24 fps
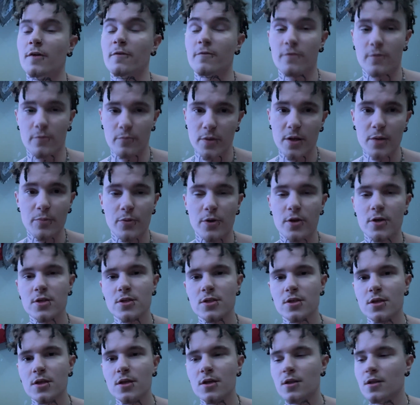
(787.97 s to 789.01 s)
For me
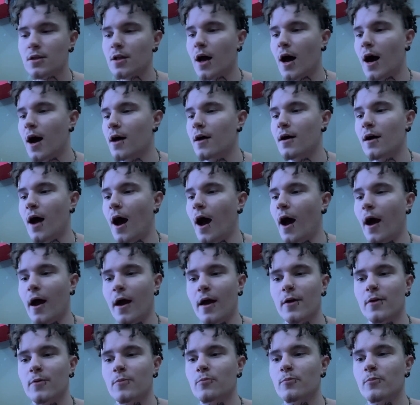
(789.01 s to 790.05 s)
personally,
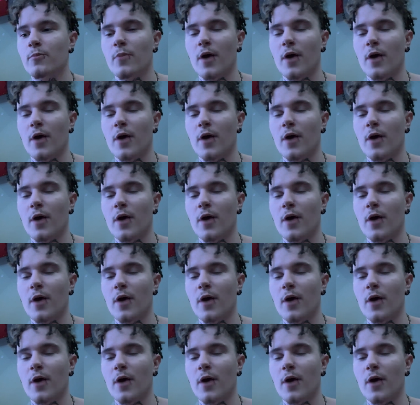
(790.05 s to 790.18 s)
I